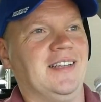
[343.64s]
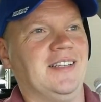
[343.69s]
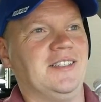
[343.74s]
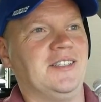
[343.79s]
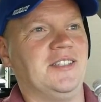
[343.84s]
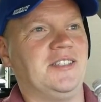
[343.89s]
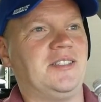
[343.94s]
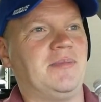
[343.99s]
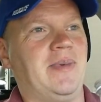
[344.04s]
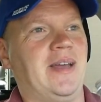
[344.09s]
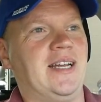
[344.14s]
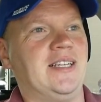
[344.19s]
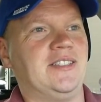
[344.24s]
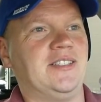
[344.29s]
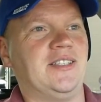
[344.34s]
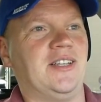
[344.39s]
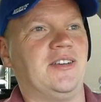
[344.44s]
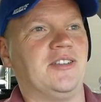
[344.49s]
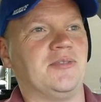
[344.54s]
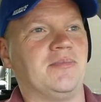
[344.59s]
Just
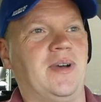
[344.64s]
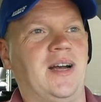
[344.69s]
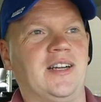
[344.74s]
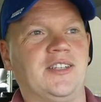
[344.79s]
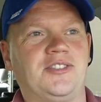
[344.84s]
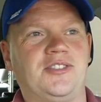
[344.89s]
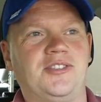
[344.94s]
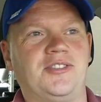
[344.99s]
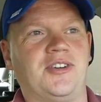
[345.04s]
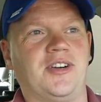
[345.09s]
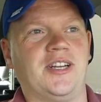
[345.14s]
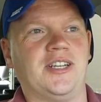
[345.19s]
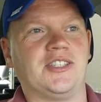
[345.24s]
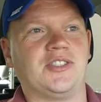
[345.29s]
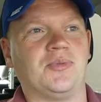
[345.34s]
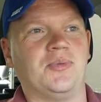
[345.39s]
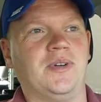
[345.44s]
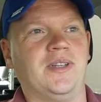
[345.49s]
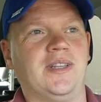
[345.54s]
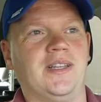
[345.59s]
imagine those monster
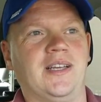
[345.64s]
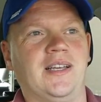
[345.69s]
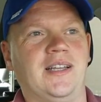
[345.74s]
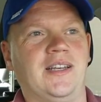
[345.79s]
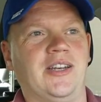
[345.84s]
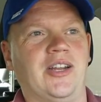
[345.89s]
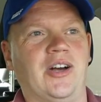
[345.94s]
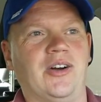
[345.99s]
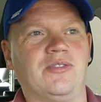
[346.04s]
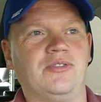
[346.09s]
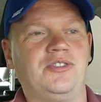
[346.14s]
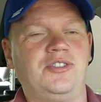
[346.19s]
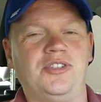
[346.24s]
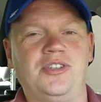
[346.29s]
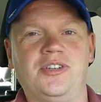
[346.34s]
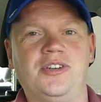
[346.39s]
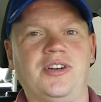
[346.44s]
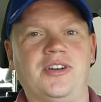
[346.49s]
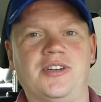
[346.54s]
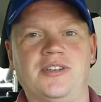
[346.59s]
drinks with no
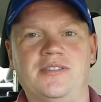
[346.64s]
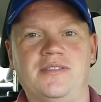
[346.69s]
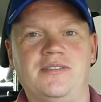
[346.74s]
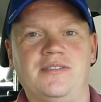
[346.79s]
sugar.